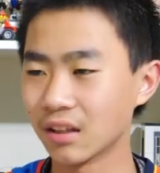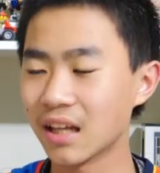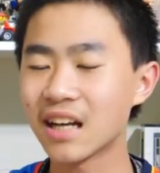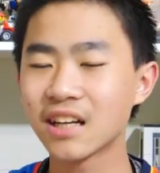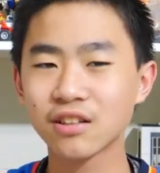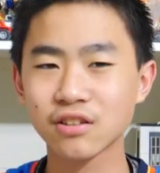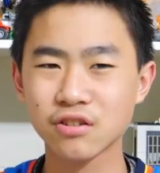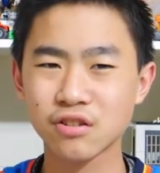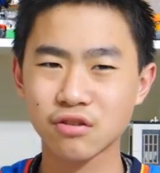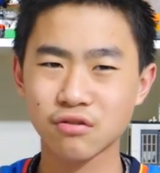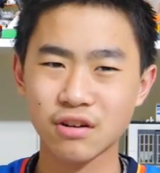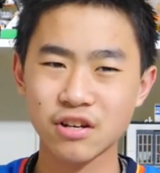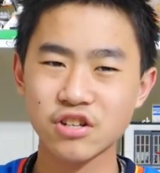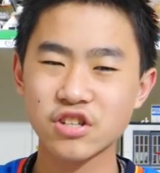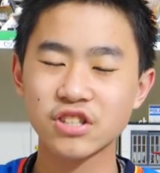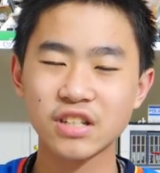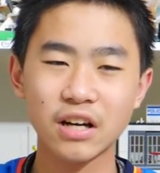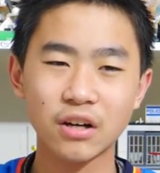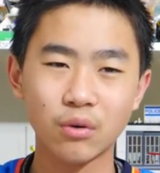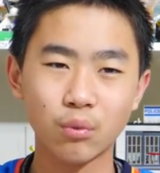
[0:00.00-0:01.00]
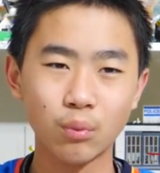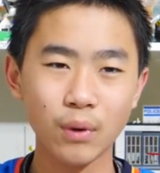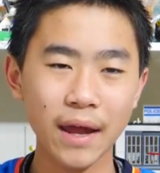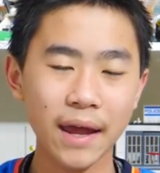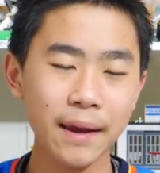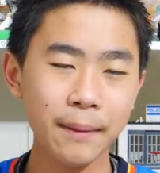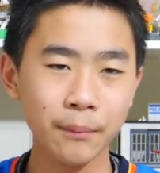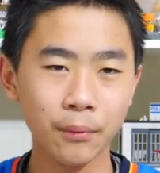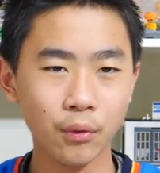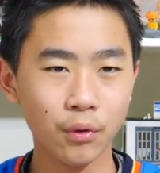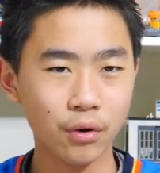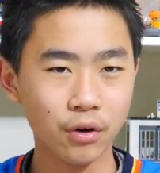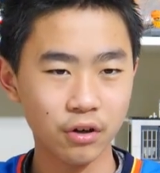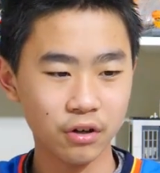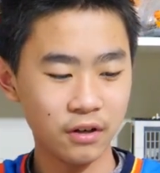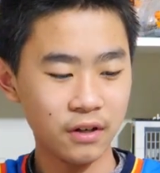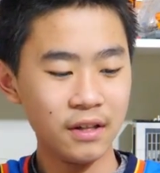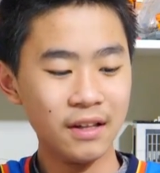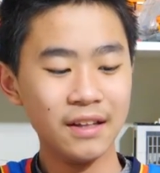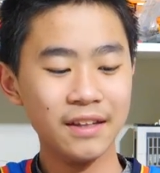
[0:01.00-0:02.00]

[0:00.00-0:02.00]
Leather stretches out way more.